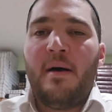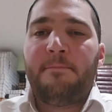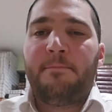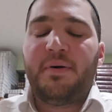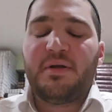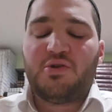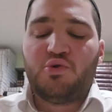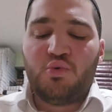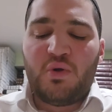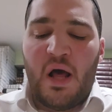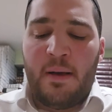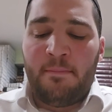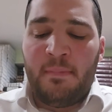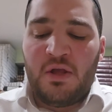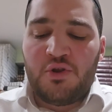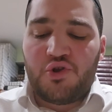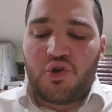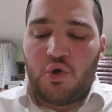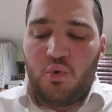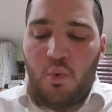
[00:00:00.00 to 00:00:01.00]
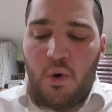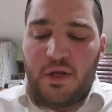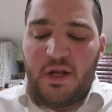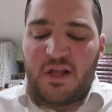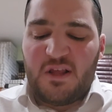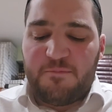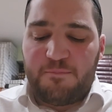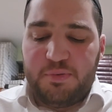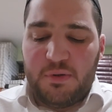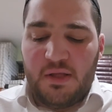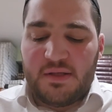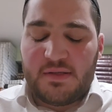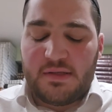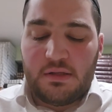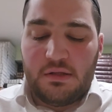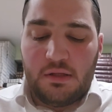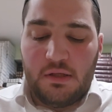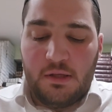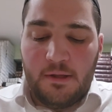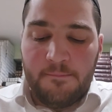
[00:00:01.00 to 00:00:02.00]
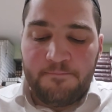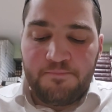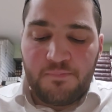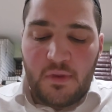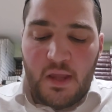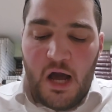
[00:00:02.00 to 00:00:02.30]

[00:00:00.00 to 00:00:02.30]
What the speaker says: but do not mention one explicitly.